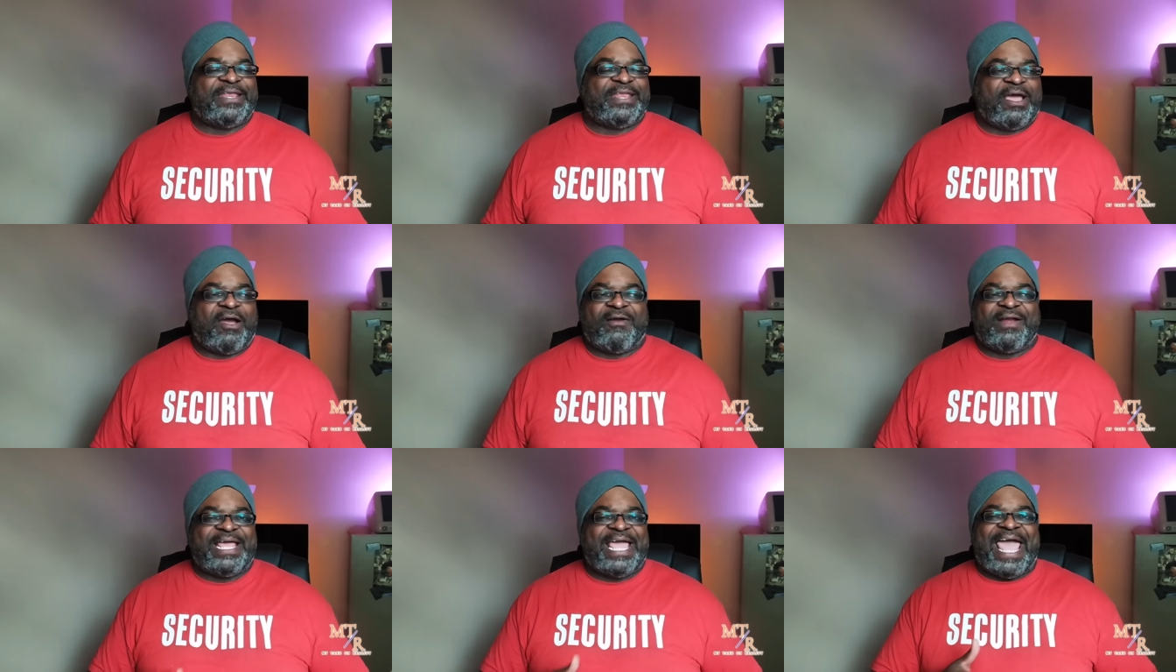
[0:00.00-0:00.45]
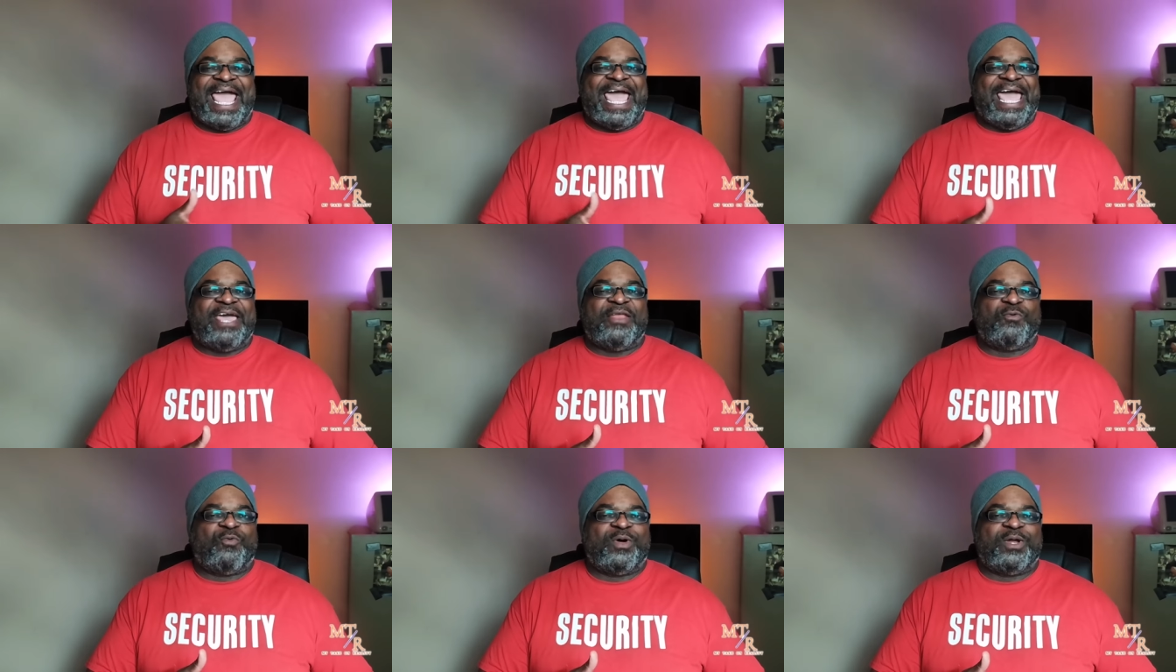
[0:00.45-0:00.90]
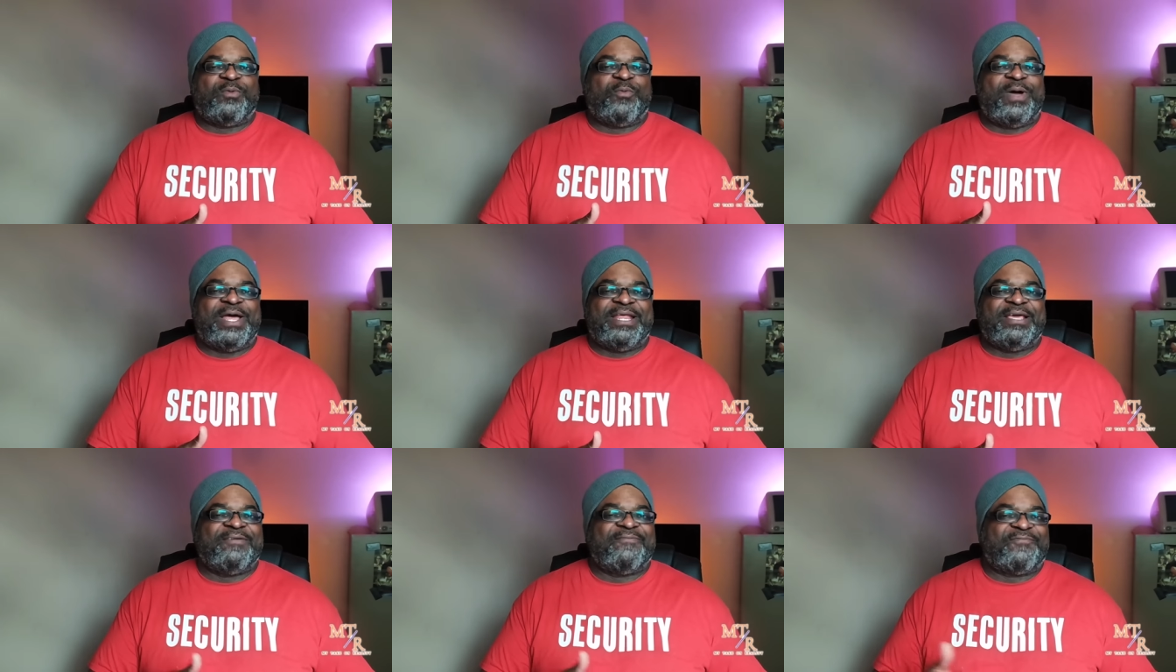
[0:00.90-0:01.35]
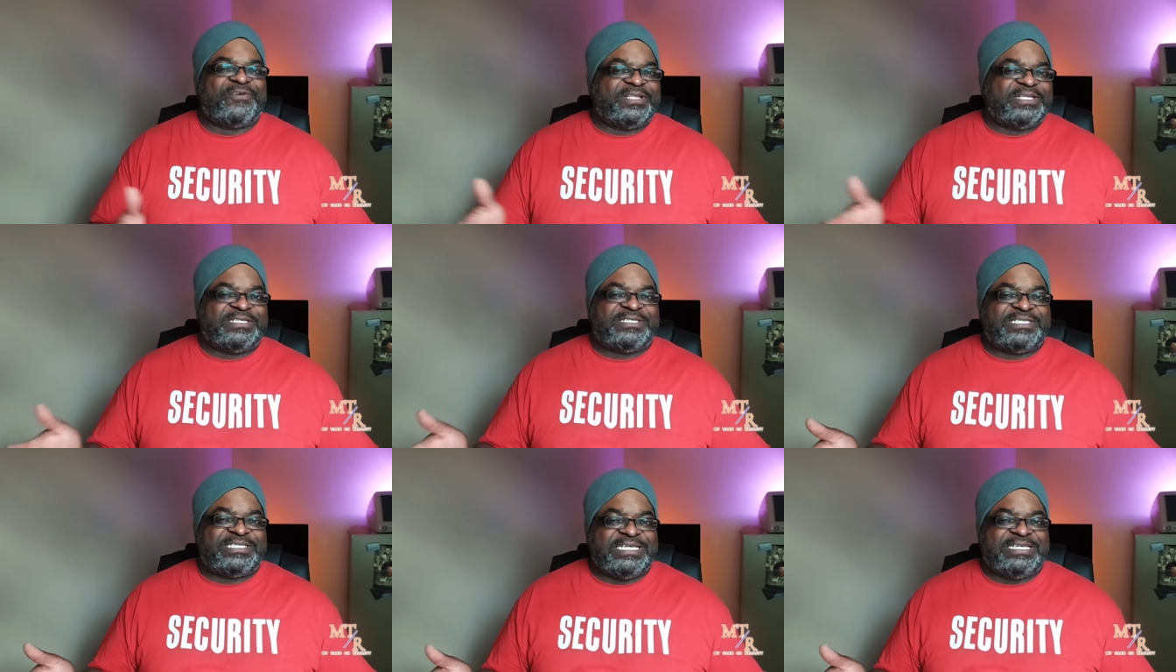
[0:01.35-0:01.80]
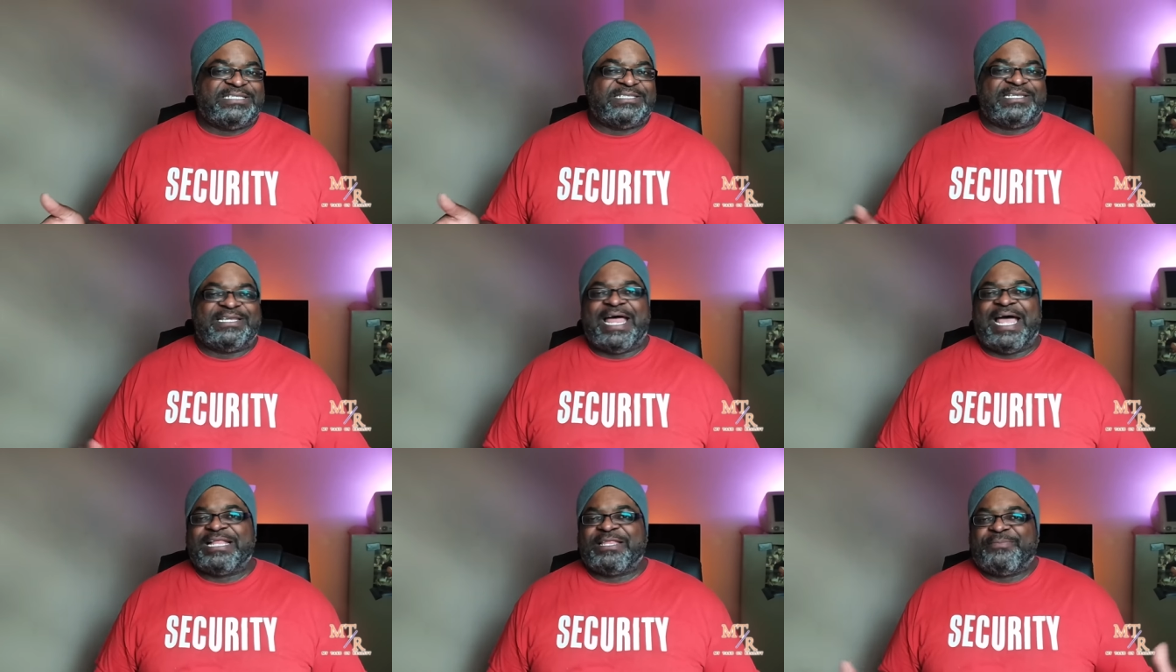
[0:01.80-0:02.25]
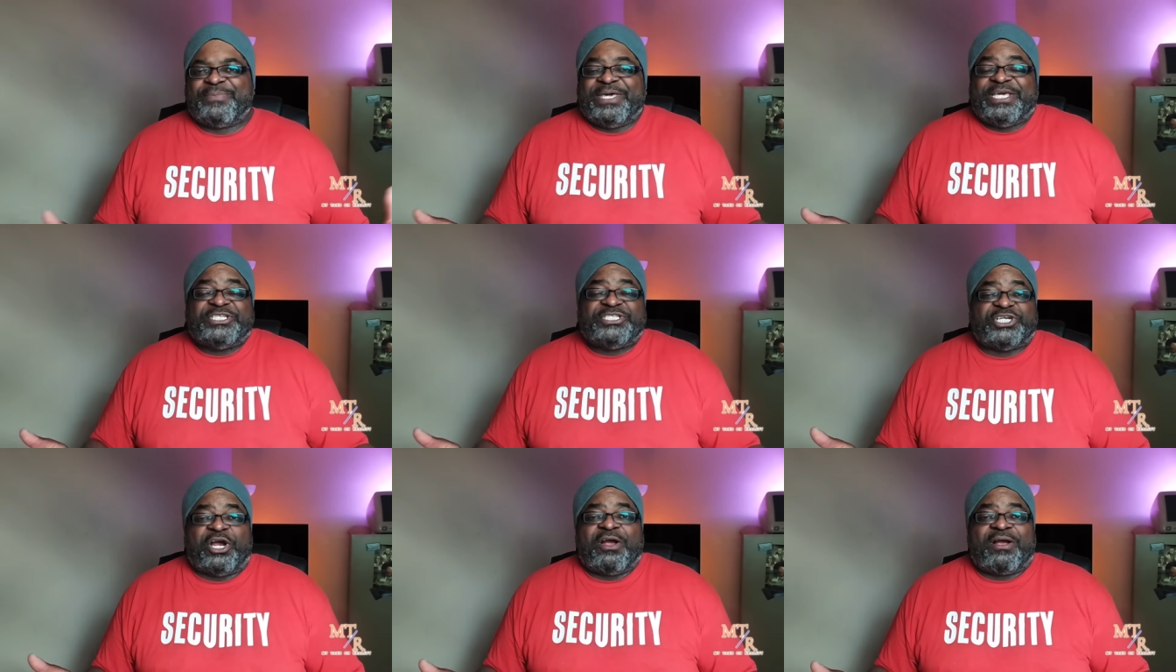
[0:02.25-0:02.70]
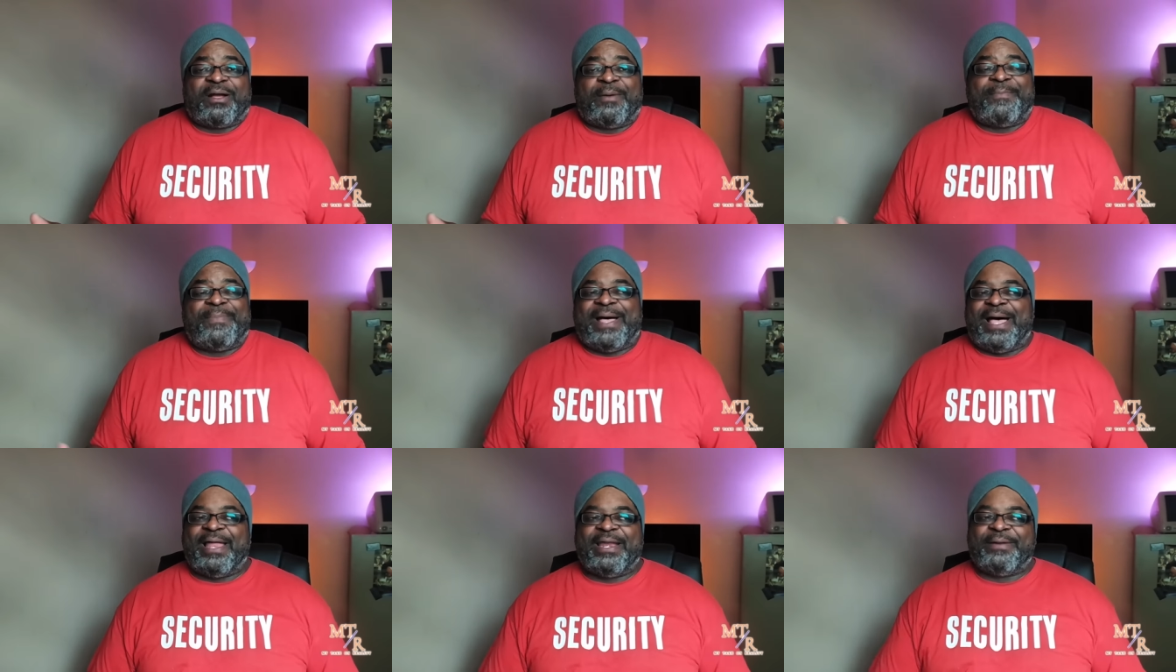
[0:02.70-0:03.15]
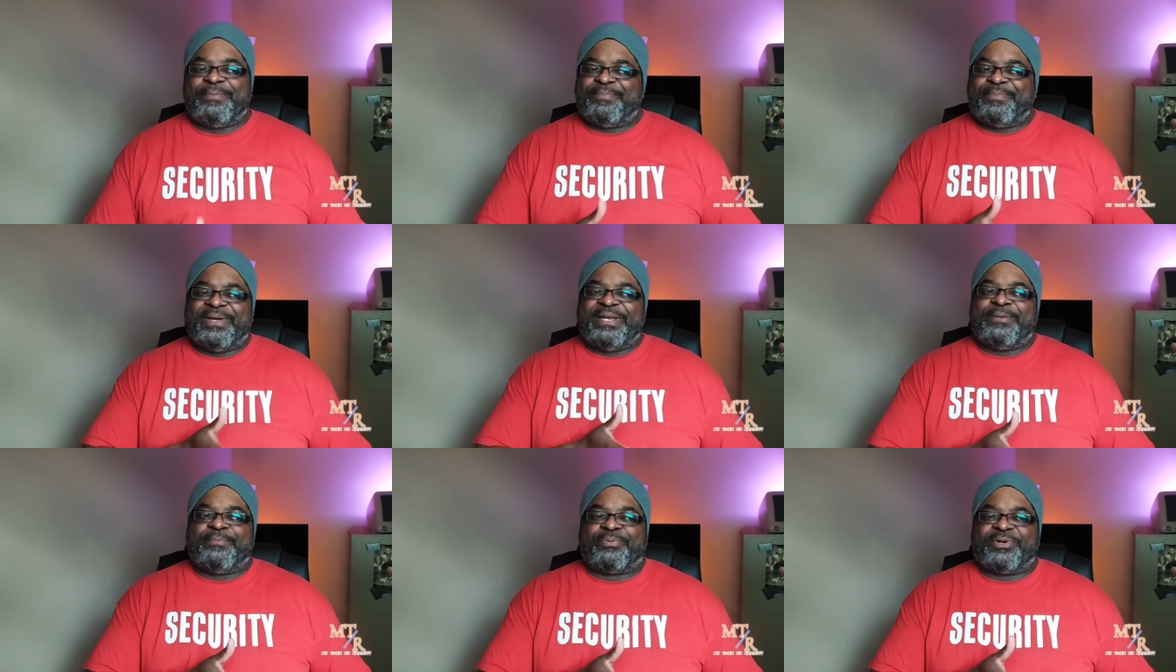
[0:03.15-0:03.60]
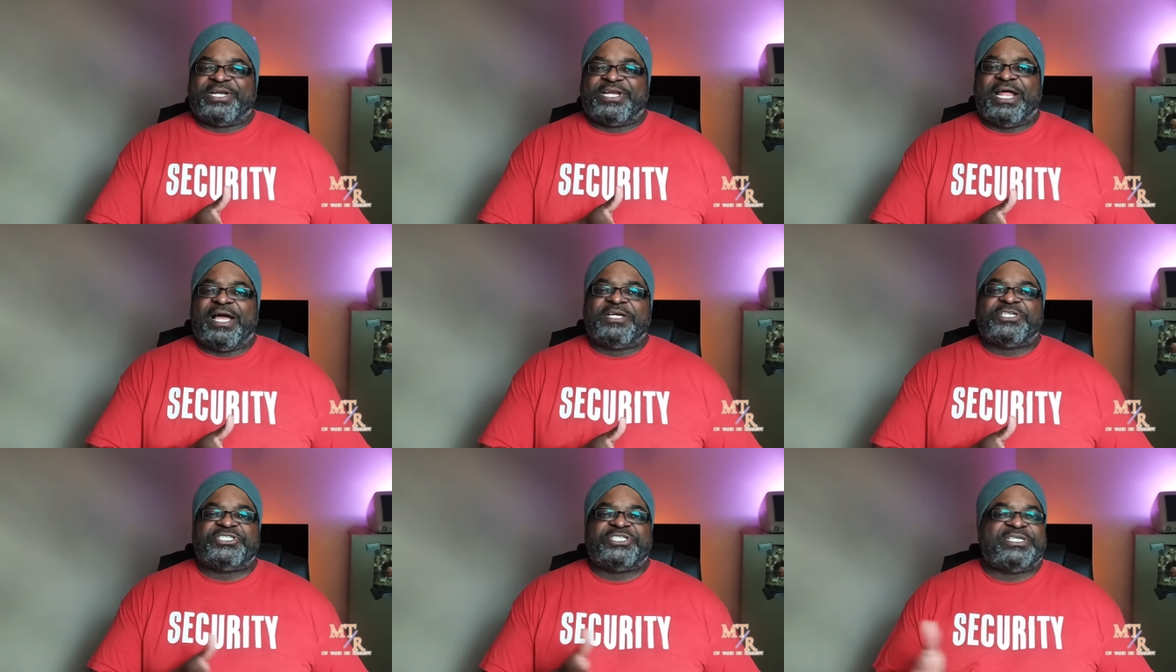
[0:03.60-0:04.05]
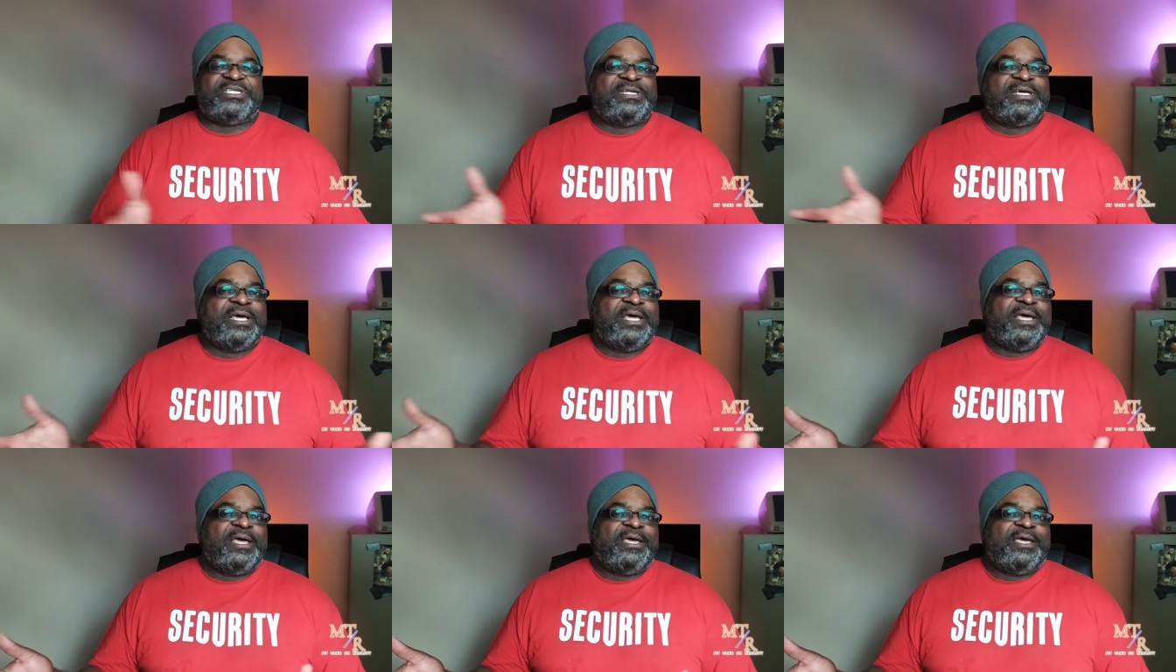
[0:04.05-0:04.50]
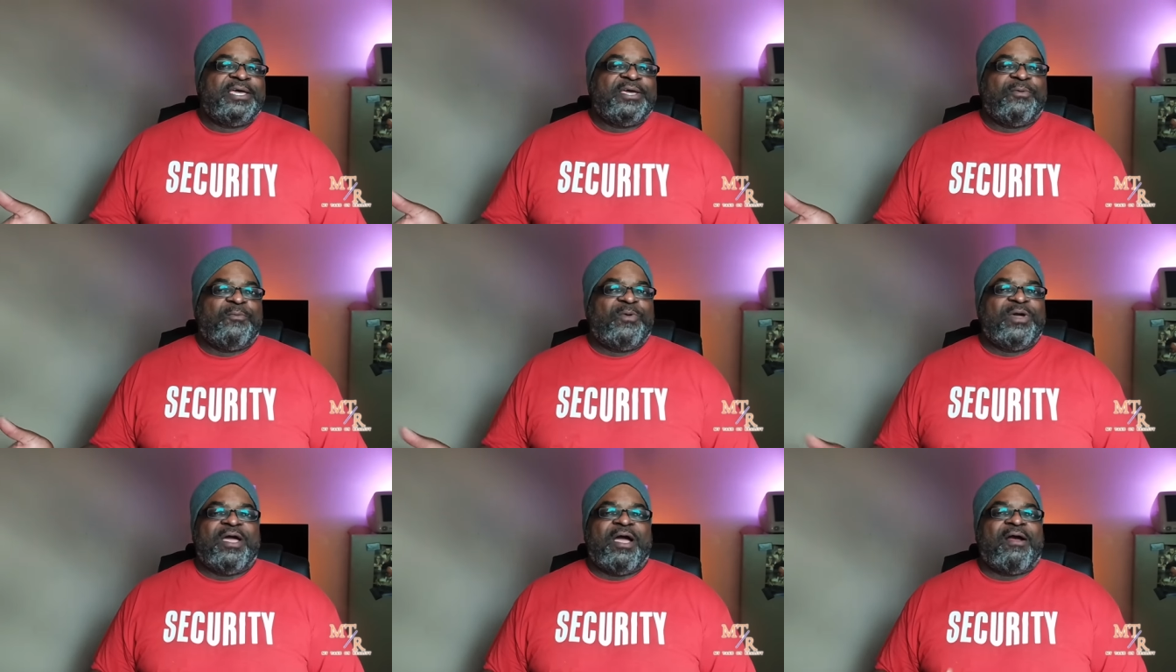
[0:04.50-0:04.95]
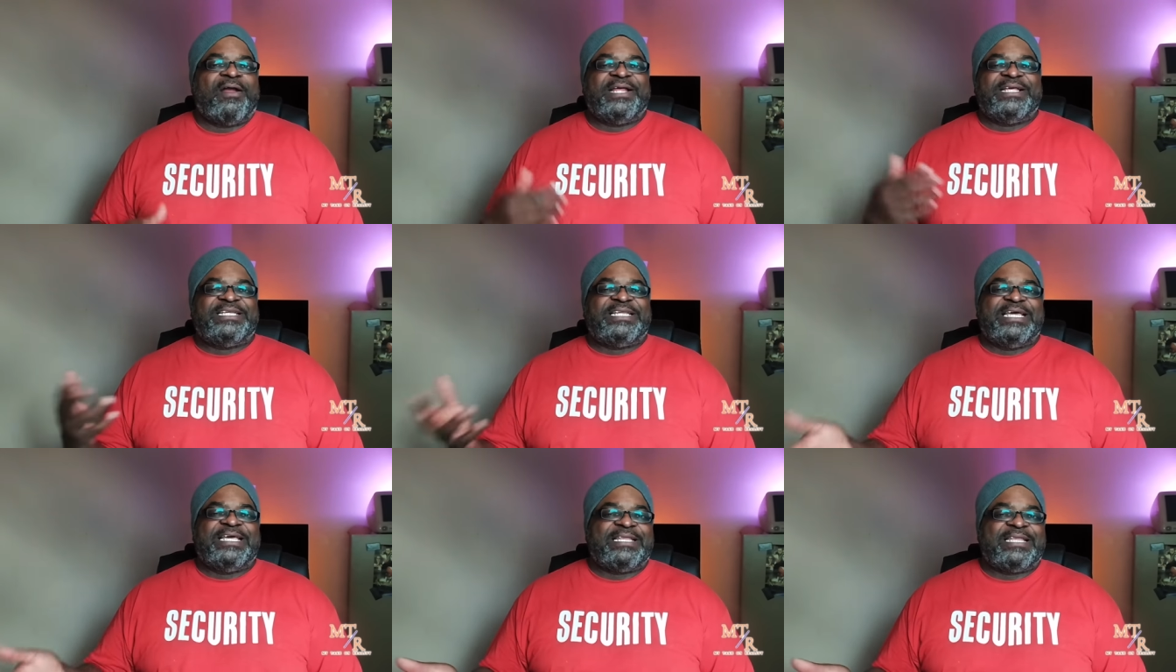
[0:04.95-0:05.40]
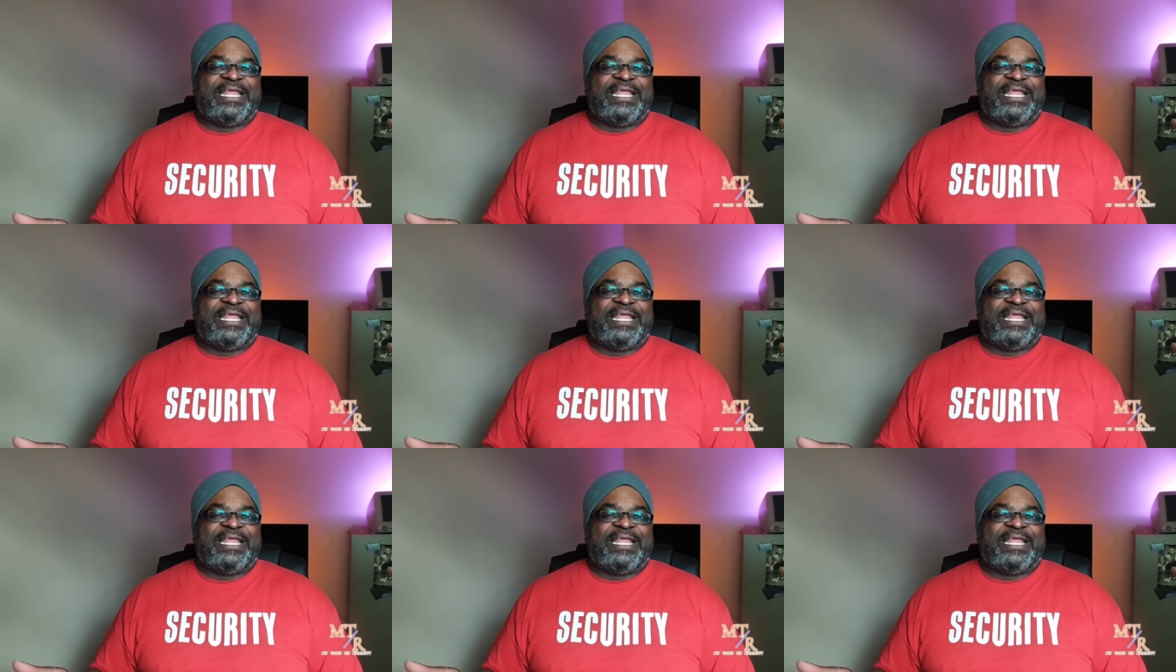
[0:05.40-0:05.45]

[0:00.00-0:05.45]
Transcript: They already had one wedding for this season. Not to be a jerk about it, but in production, we already did